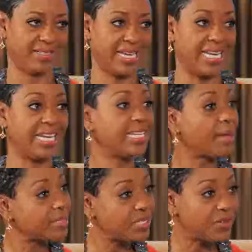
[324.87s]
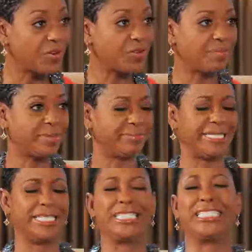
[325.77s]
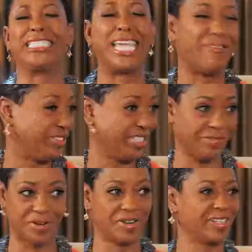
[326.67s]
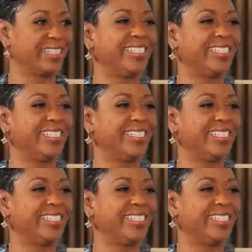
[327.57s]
And anytime I send you a phone number, it's definitely wrong,